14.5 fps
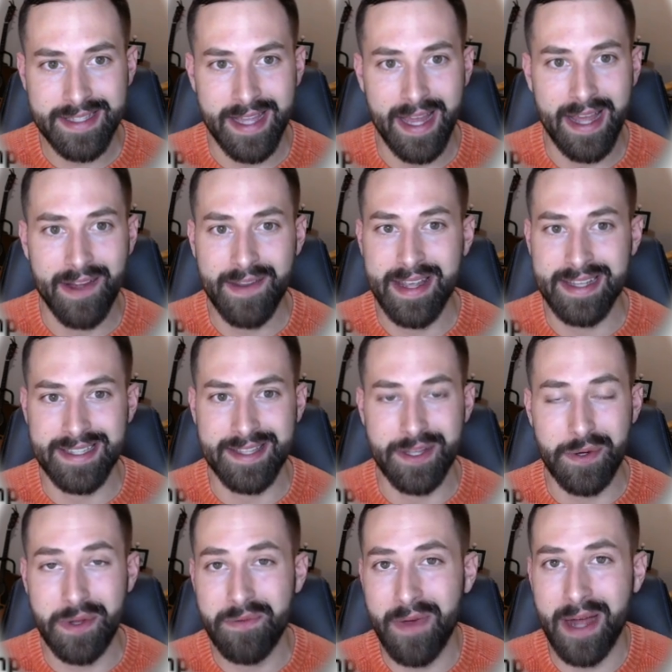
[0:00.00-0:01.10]
that only has
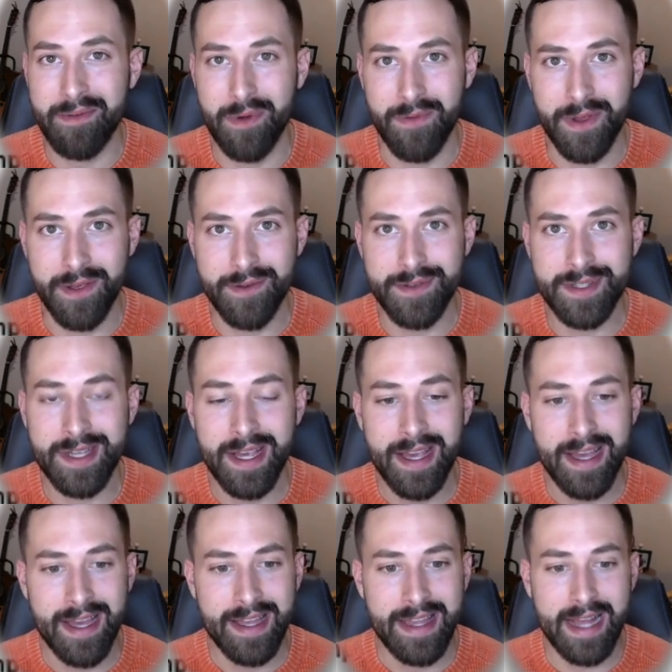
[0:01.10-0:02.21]
35 reviews,
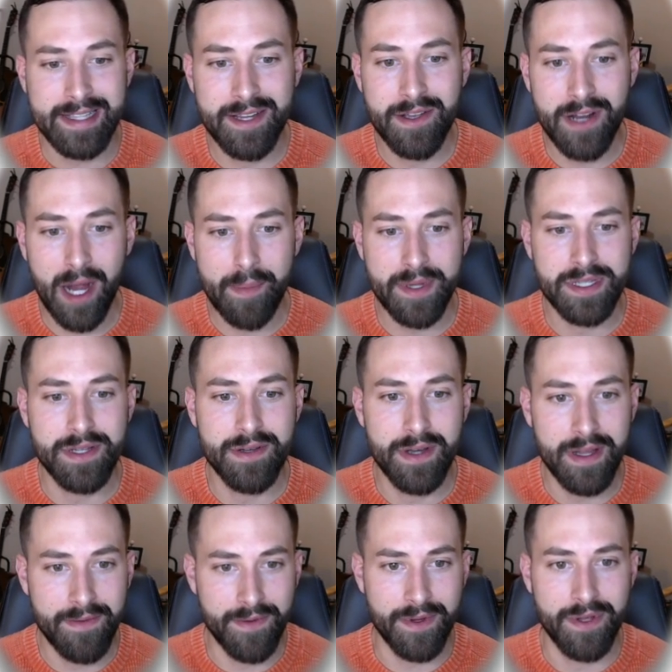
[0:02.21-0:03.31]
that's a good opportunity
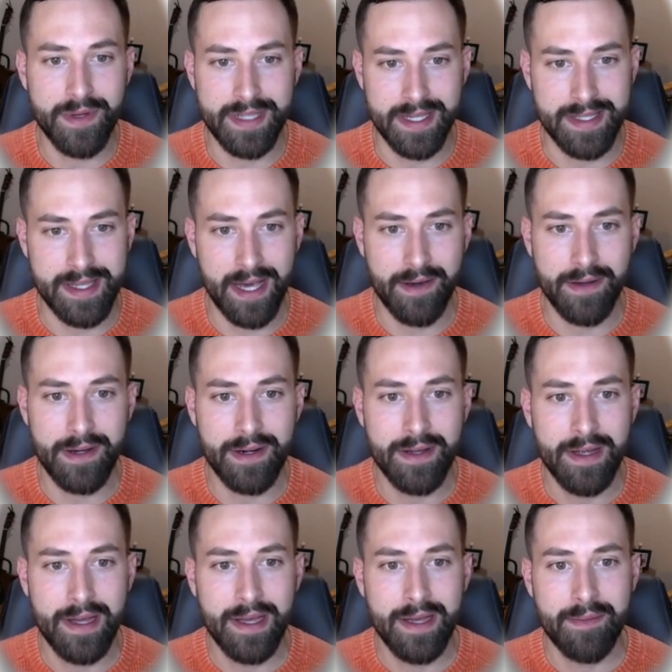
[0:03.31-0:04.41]
for you as a seller
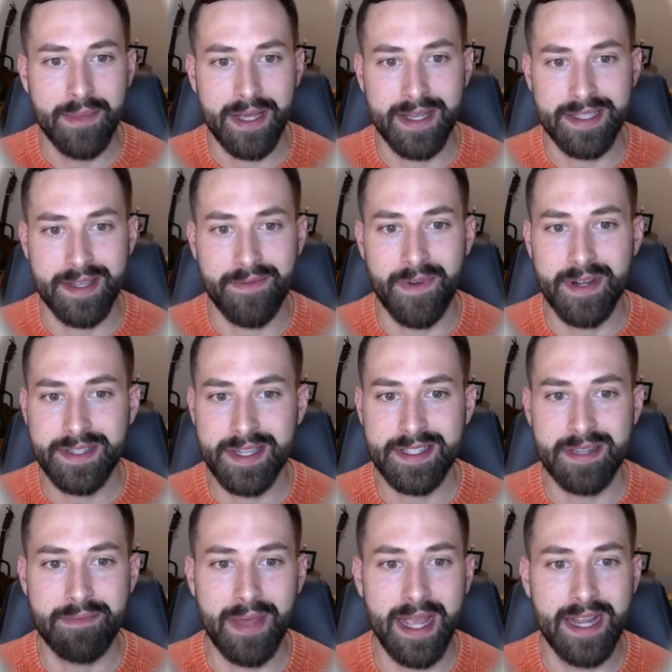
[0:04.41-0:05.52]
because the first
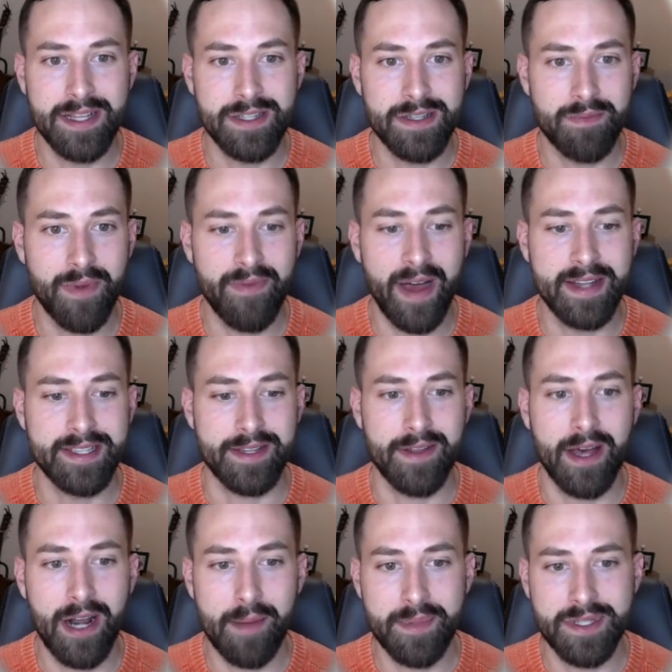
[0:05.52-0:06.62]
listing page provides a lot
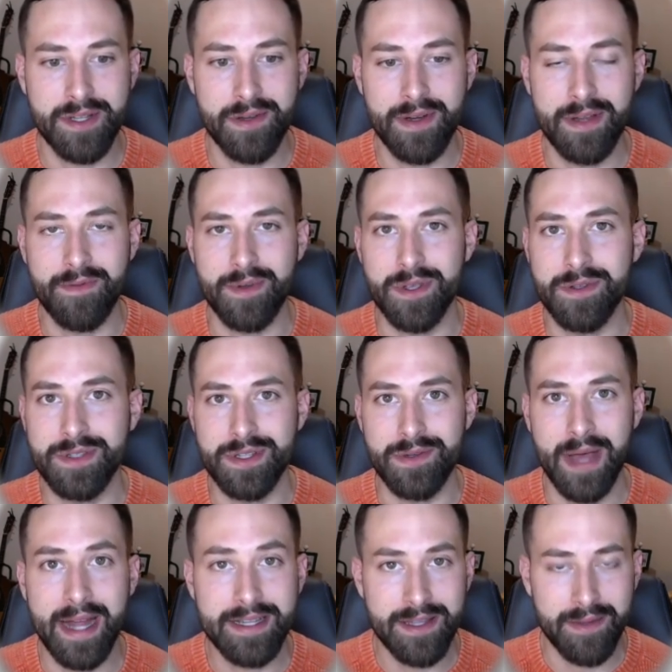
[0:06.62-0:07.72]
of opportunity for you to
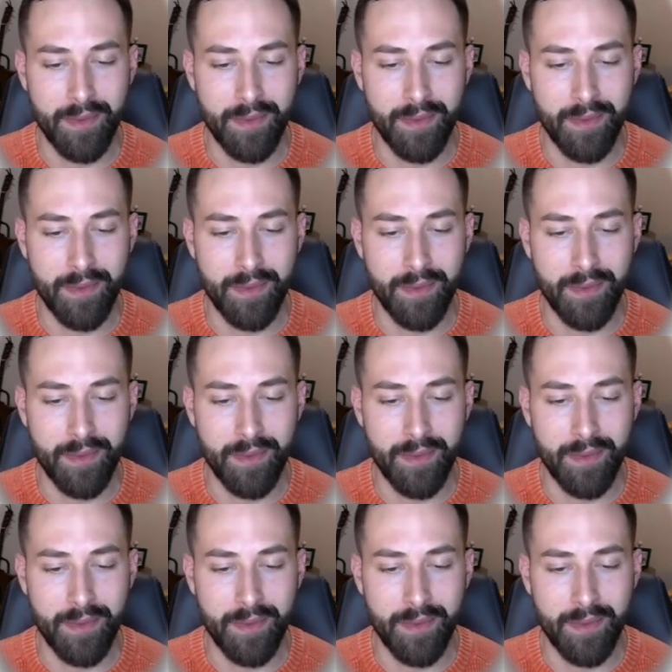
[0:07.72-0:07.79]
enter the